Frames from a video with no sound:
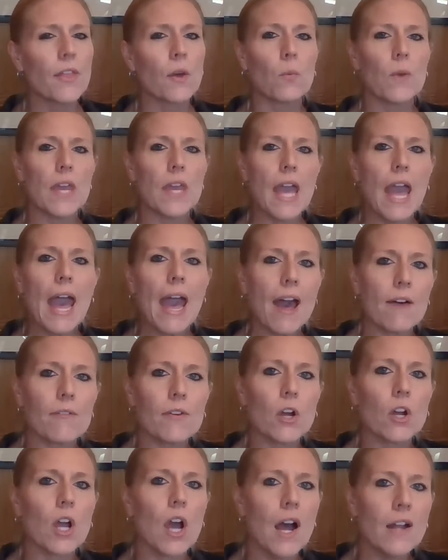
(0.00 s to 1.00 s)
that we
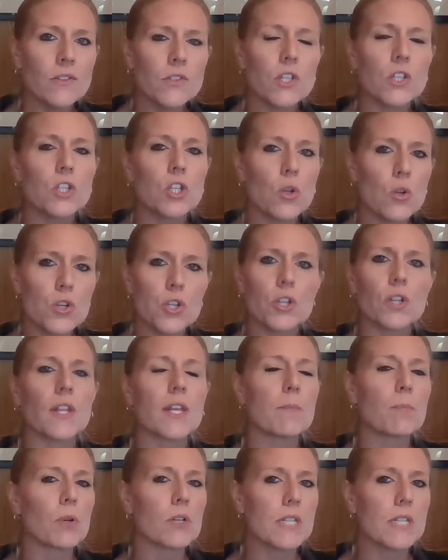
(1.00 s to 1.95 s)
have our constitutionally